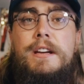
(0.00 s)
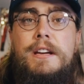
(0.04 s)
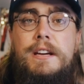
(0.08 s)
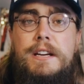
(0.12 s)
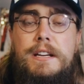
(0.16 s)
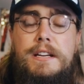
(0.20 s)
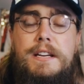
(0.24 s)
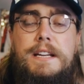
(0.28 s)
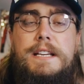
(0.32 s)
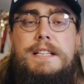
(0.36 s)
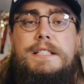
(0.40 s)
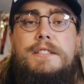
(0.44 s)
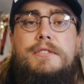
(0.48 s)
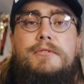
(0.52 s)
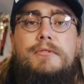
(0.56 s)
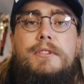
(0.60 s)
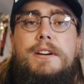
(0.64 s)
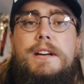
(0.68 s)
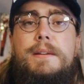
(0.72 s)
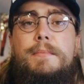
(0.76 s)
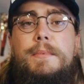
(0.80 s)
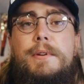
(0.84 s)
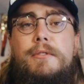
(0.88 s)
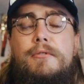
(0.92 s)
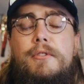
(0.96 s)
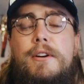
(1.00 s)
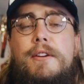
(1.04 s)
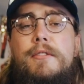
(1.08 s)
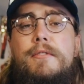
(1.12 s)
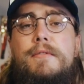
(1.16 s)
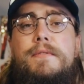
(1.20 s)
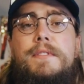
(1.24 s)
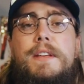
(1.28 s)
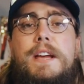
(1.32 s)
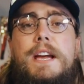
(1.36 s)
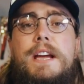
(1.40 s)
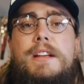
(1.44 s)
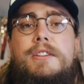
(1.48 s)
it needs to really be run
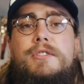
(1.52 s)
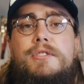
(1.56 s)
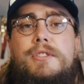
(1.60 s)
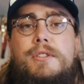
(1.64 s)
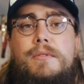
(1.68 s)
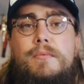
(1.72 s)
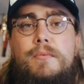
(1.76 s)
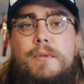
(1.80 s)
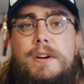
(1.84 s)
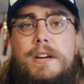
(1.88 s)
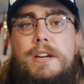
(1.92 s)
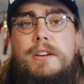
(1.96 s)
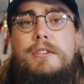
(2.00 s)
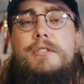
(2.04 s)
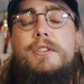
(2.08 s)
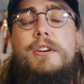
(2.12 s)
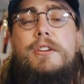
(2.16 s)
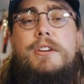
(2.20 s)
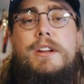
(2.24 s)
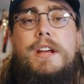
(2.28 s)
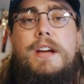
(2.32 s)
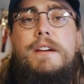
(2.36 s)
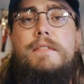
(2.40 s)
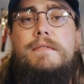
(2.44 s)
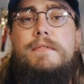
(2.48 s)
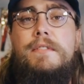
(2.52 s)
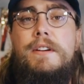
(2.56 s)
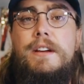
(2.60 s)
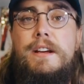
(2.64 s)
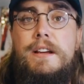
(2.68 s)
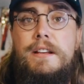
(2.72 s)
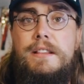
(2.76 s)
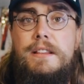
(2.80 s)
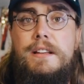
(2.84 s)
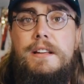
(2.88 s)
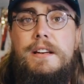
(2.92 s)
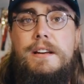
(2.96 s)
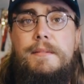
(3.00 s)
off the engine where you don't have
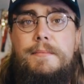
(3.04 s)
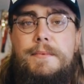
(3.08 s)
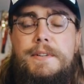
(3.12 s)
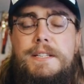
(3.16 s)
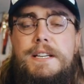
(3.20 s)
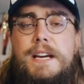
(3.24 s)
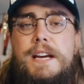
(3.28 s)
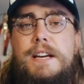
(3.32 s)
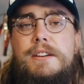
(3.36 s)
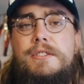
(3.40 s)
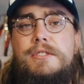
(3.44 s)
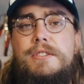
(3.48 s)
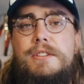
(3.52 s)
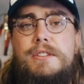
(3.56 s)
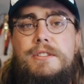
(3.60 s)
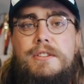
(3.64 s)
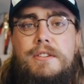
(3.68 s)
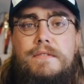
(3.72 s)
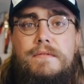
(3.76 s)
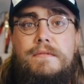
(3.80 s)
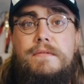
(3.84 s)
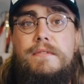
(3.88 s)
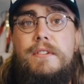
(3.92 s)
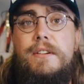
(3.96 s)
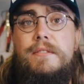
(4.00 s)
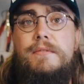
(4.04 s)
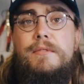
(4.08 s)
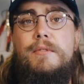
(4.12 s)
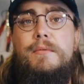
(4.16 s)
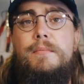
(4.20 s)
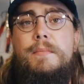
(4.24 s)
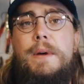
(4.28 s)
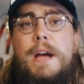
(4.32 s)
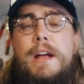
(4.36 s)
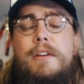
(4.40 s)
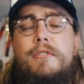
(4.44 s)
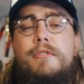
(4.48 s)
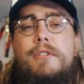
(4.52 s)
the limitations of, of your
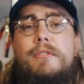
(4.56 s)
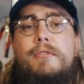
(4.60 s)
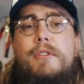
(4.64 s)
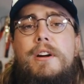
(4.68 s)
battery